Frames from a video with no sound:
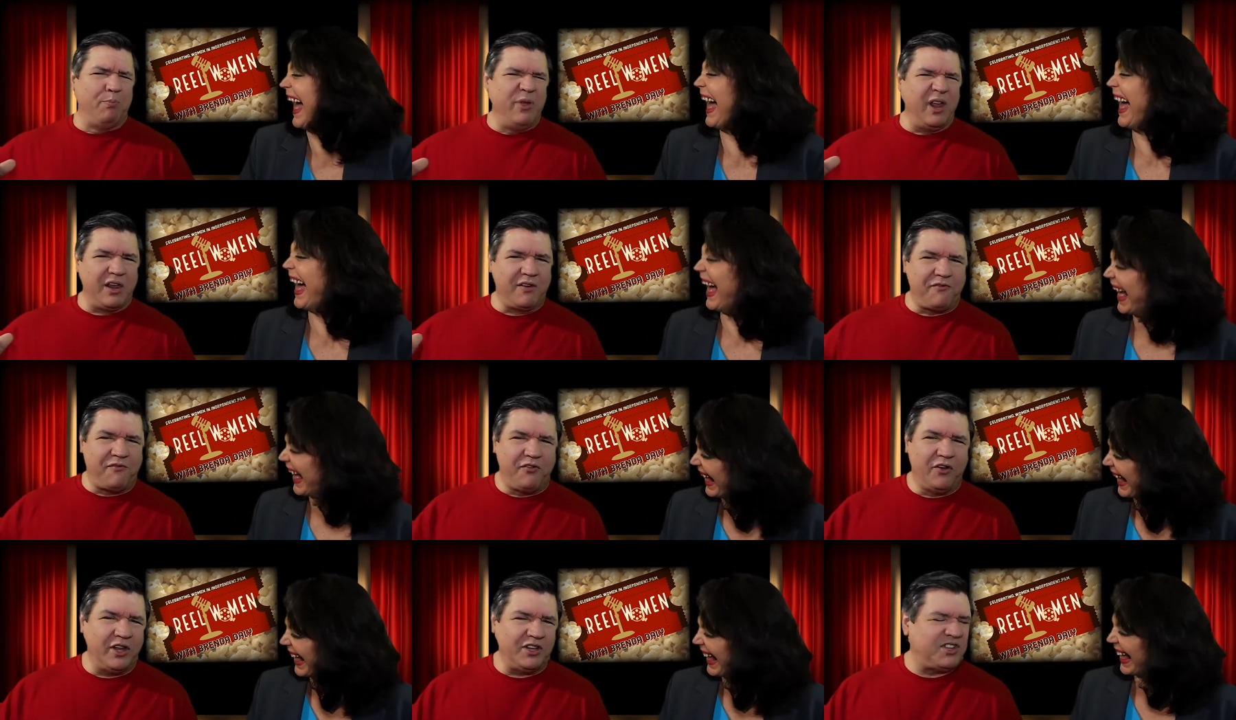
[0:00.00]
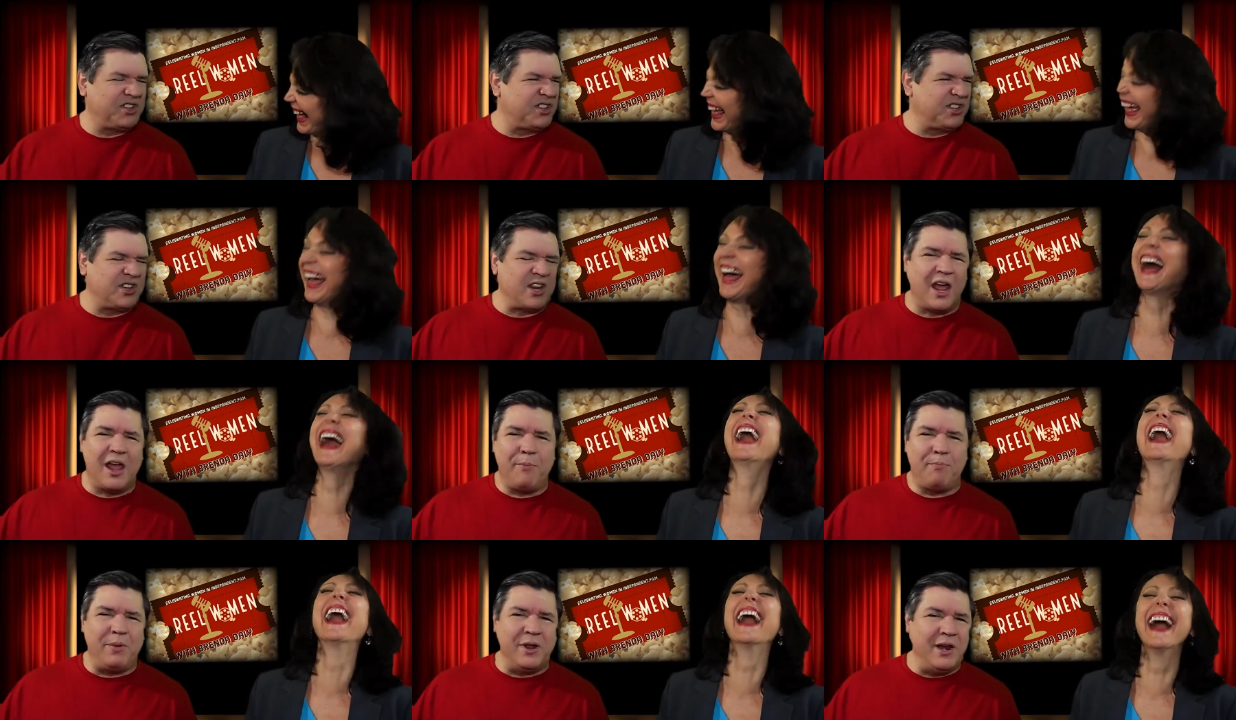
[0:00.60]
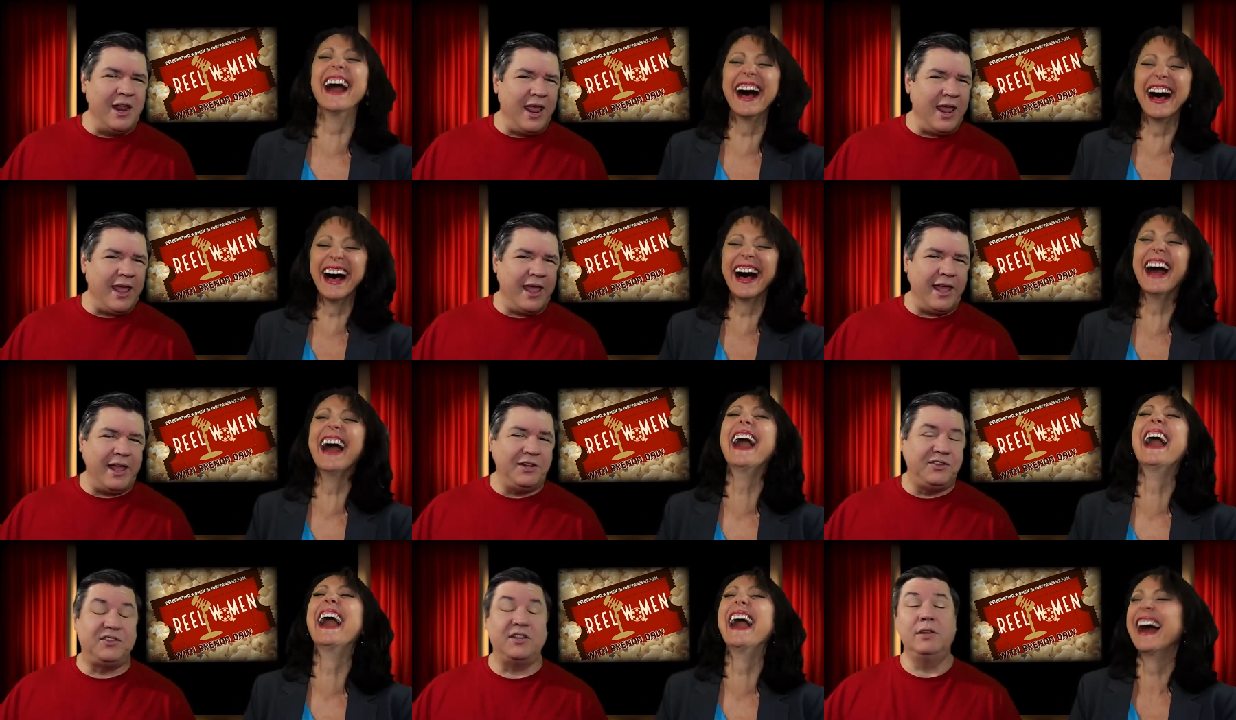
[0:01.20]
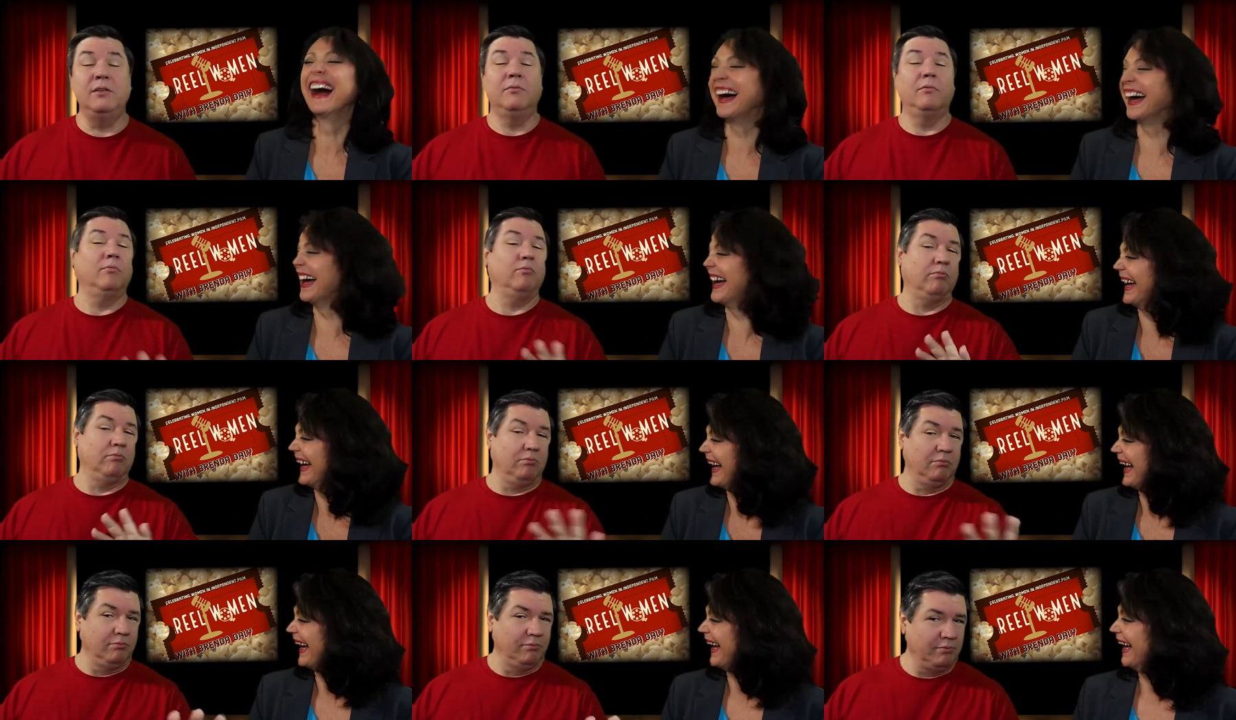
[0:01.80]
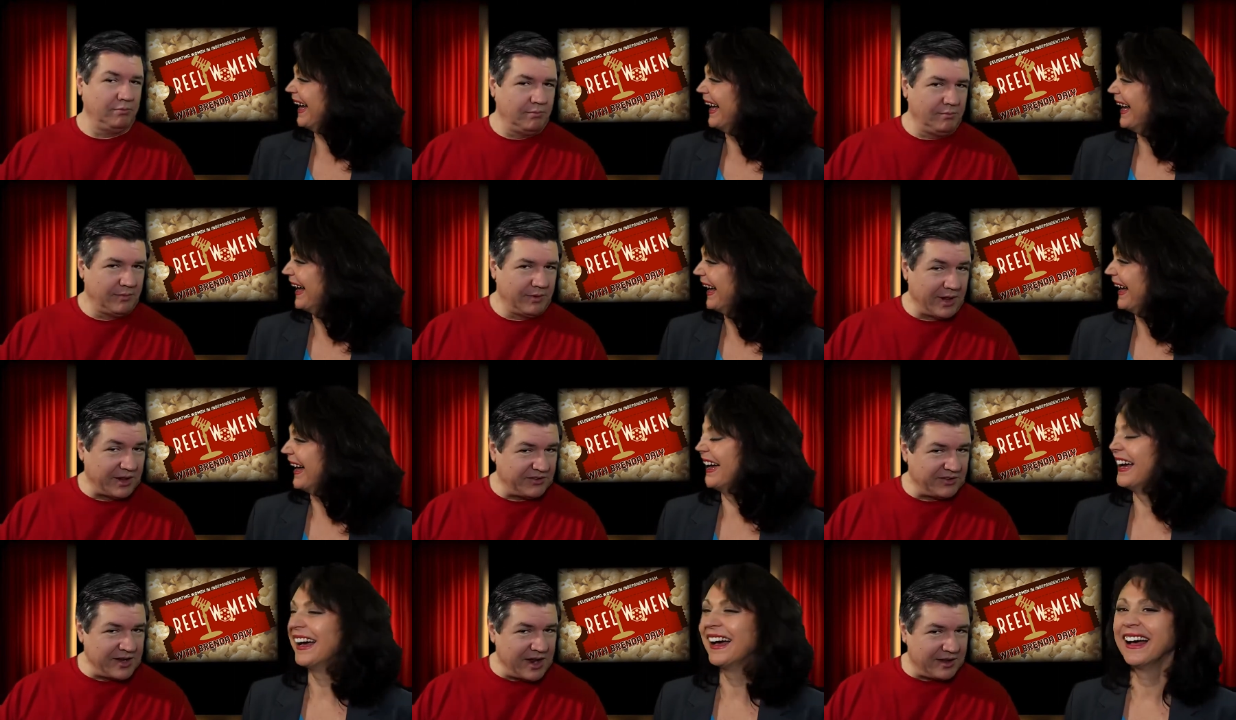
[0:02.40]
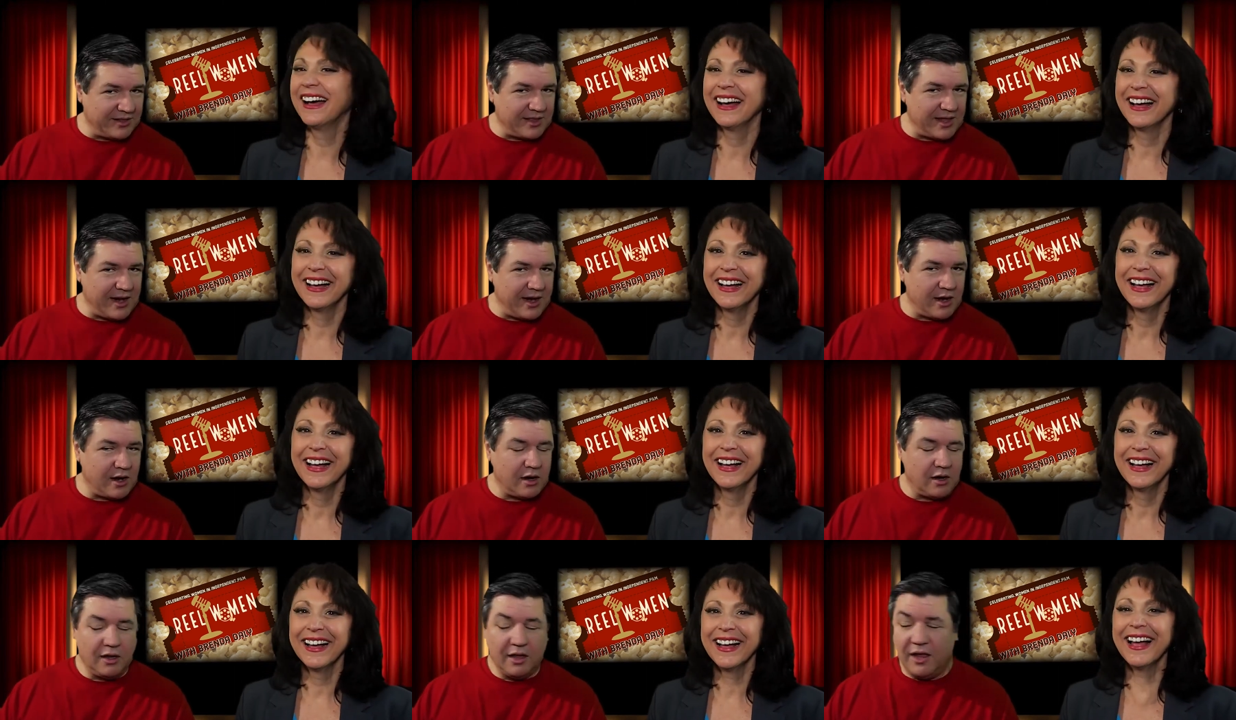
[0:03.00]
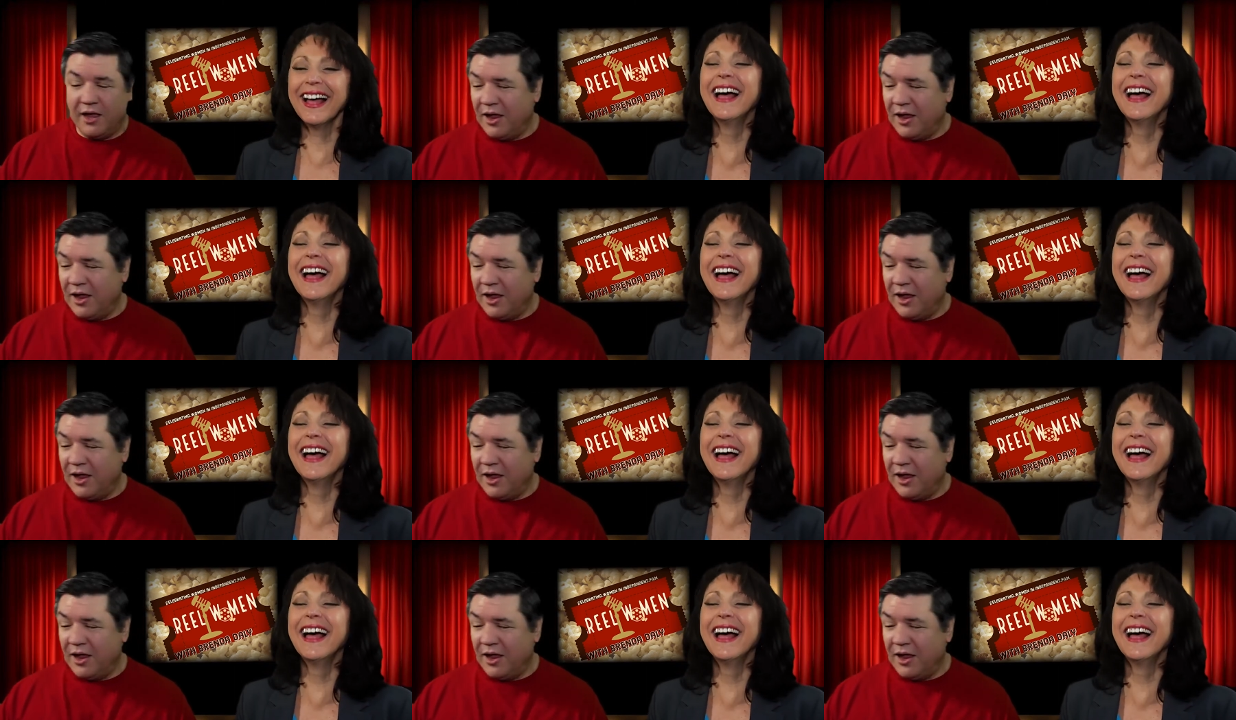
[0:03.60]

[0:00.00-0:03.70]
Speaker 1: Bigfoot stomping heads, and that's not there.